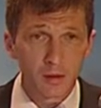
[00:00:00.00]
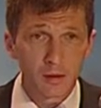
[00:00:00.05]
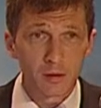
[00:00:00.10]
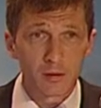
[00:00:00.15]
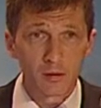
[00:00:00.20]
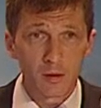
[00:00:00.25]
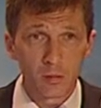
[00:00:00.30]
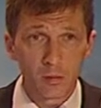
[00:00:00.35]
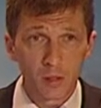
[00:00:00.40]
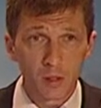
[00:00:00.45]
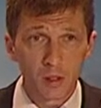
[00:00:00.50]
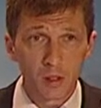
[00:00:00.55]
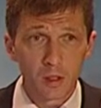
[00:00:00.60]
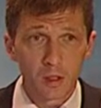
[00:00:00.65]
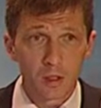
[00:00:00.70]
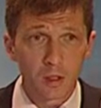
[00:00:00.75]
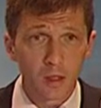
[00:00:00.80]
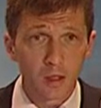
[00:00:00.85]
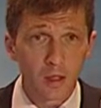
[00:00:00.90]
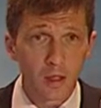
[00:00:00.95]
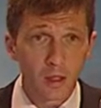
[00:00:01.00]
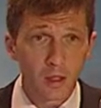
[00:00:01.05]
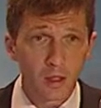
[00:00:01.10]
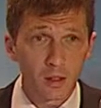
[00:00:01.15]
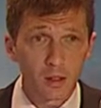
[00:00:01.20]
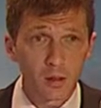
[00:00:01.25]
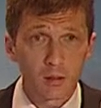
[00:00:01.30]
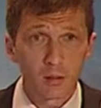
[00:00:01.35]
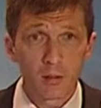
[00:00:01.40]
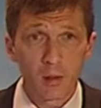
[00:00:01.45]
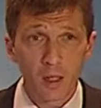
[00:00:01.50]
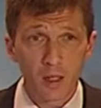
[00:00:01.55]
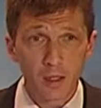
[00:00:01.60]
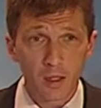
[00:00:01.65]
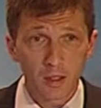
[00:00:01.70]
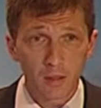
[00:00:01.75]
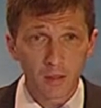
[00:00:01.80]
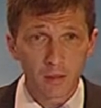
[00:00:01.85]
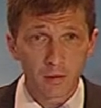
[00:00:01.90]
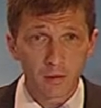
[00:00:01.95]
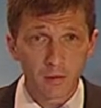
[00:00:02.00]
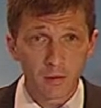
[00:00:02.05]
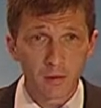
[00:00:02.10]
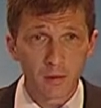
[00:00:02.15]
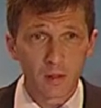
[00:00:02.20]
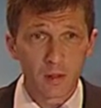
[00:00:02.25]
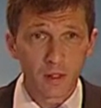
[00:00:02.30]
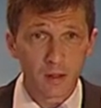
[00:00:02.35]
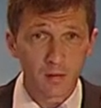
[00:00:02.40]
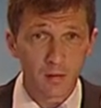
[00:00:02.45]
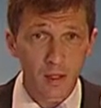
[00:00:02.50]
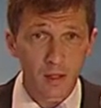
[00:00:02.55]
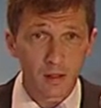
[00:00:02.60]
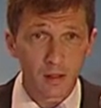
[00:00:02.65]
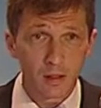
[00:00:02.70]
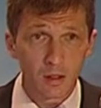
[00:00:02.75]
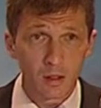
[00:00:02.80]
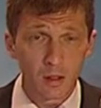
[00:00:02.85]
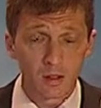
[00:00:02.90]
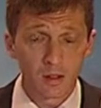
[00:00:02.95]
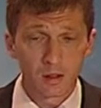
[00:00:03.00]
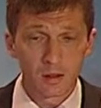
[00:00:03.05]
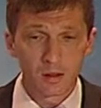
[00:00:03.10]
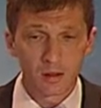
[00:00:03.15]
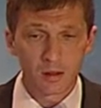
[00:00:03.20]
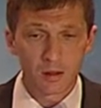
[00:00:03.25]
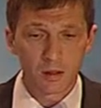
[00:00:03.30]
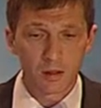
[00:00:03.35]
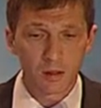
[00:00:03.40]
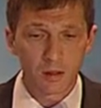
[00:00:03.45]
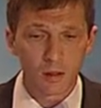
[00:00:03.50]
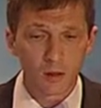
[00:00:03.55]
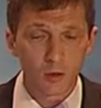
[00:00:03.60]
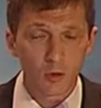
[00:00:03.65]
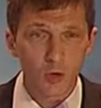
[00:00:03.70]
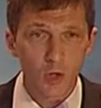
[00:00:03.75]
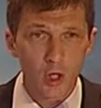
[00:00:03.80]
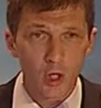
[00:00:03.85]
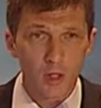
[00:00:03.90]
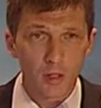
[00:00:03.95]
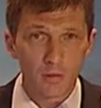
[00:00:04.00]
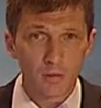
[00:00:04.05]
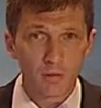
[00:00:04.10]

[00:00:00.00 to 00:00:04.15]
Together with my colleagues, we did a number of projects